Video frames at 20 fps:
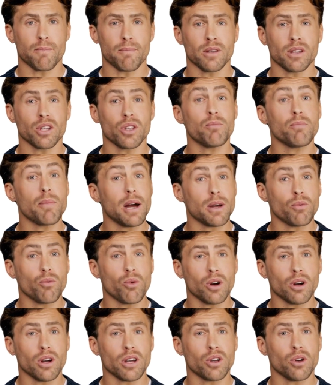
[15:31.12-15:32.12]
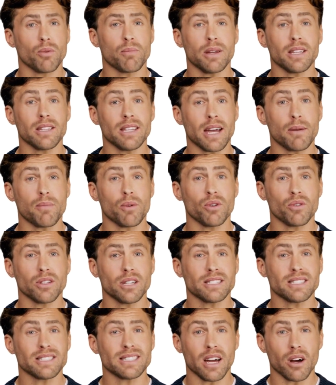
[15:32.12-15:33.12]
You might worry you'll be labeled
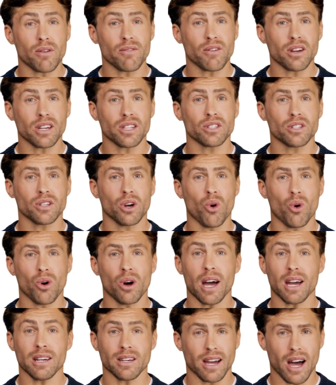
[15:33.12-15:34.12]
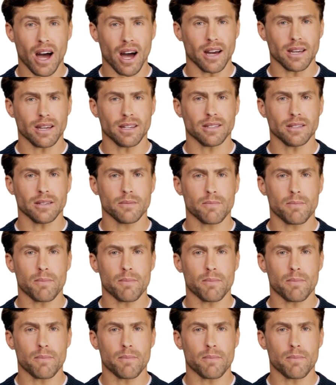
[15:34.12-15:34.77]
as selfish or unkind.